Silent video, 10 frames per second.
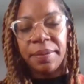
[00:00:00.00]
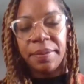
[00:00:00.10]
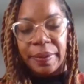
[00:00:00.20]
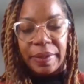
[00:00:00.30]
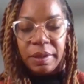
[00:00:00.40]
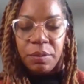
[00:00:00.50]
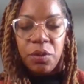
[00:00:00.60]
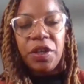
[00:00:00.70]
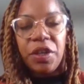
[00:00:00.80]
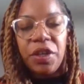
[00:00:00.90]
maybe moving
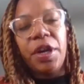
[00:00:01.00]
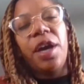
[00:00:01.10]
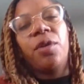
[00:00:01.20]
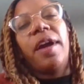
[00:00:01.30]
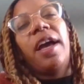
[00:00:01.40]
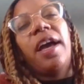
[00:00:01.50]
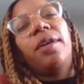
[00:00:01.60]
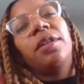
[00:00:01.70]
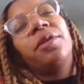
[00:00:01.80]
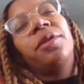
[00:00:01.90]
your head around a
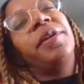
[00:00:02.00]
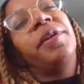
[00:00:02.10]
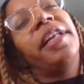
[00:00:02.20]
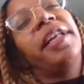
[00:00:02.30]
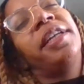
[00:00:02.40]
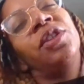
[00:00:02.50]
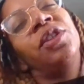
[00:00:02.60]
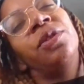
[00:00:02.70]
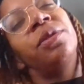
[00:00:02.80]
little bit as you